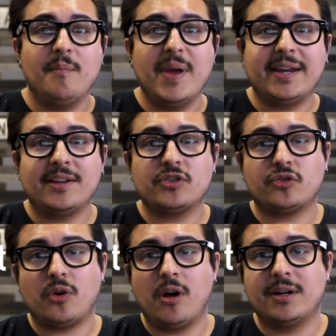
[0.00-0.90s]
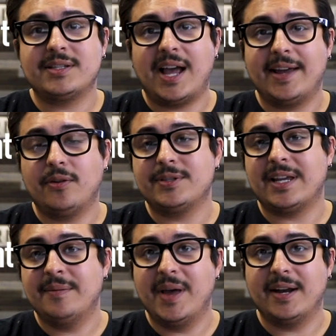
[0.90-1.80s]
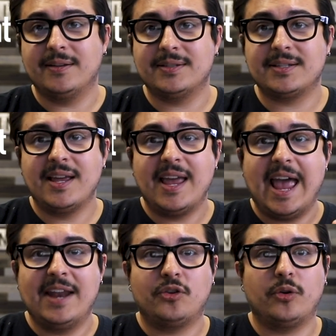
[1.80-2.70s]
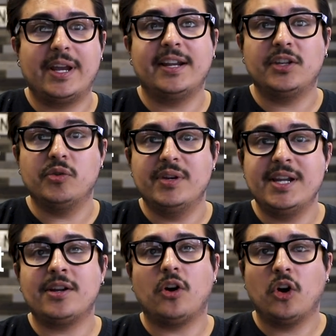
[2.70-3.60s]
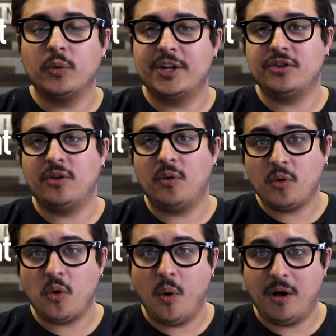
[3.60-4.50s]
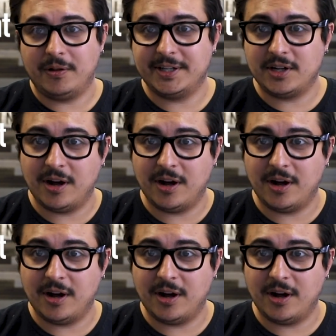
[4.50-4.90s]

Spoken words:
making strong titles and metas, and creating unique, original, quality